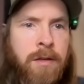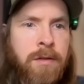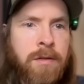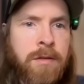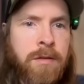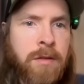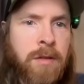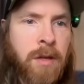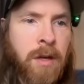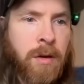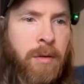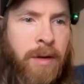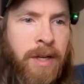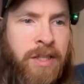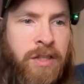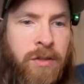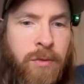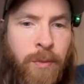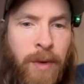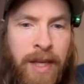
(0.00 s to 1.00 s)
So
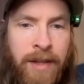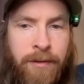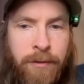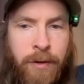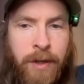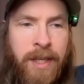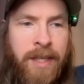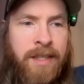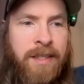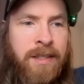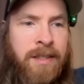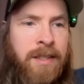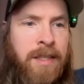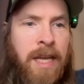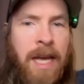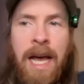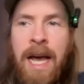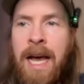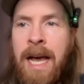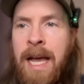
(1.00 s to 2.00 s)
let's just wait for this
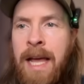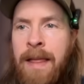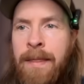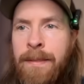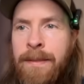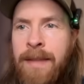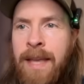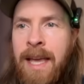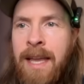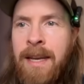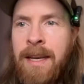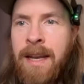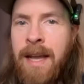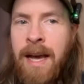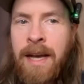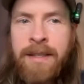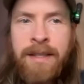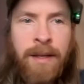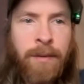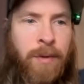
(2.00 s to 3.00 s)
and then
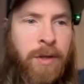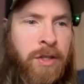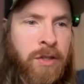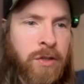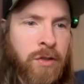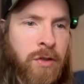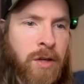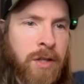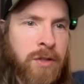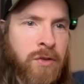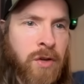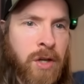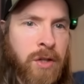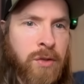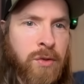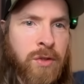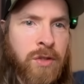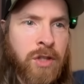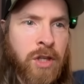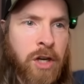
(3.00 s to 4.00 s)
I think we're just going to try
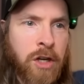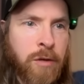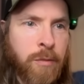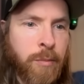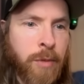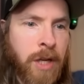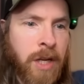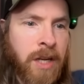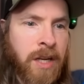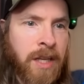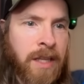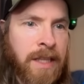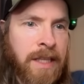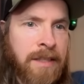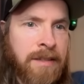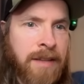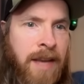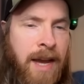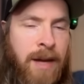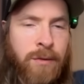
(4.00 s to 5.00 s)
to start building
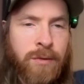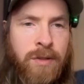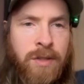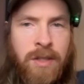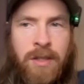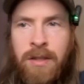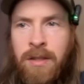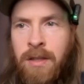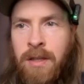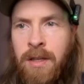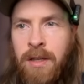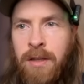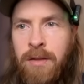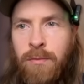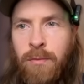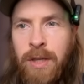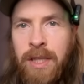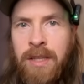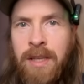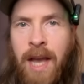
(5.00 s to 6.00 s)
this out
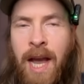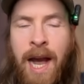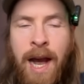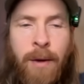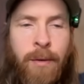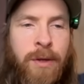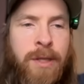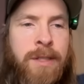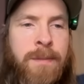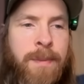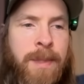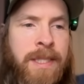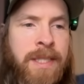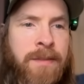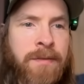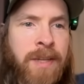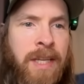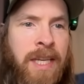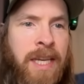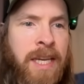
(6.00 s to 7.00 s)
with our
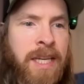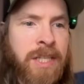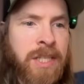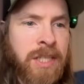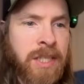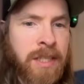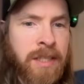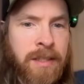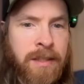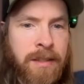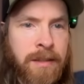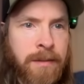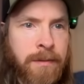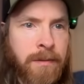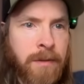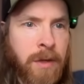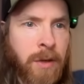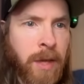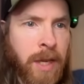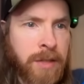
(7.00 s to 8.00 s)
specifications.
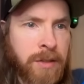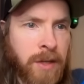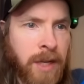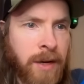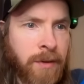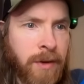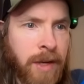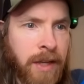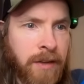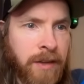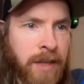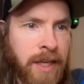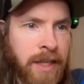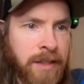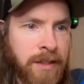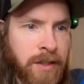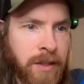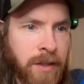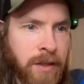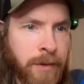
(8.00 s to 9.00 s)
Okay, so here we got the
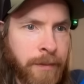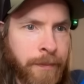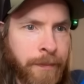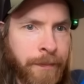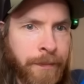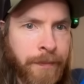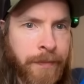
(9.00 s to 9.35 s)
answer.